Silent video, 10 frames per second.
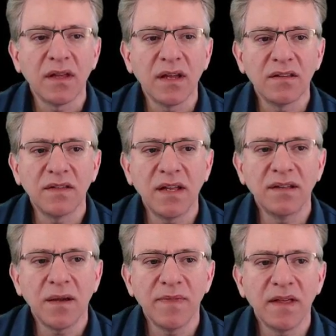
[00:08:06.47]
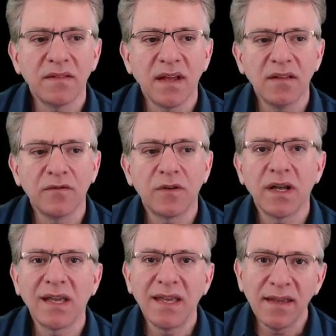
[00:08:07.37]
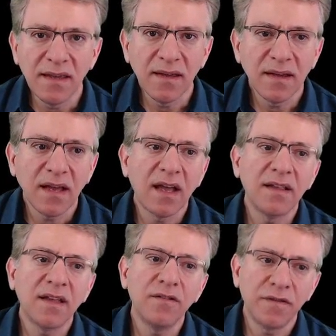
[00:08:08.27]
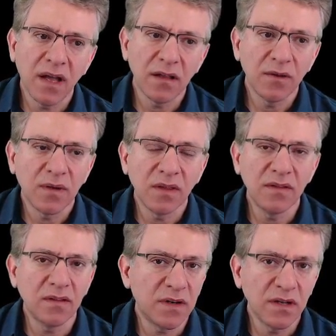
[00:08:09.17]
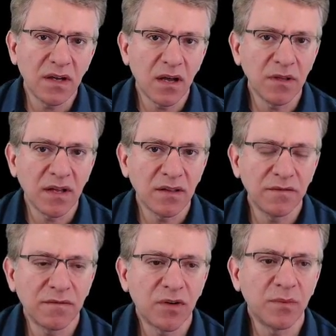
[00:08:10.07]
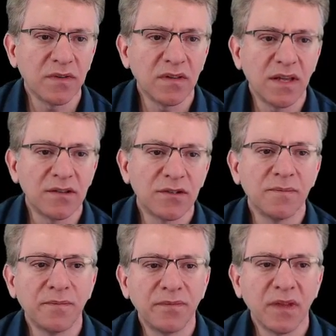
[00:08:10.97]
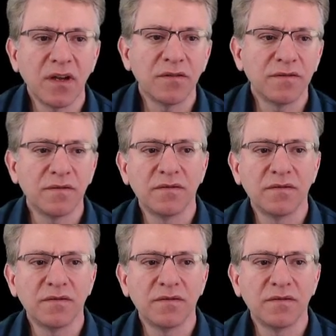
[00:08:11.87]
It's a data type that stands for a key and a value, and this is a very common kind of representation of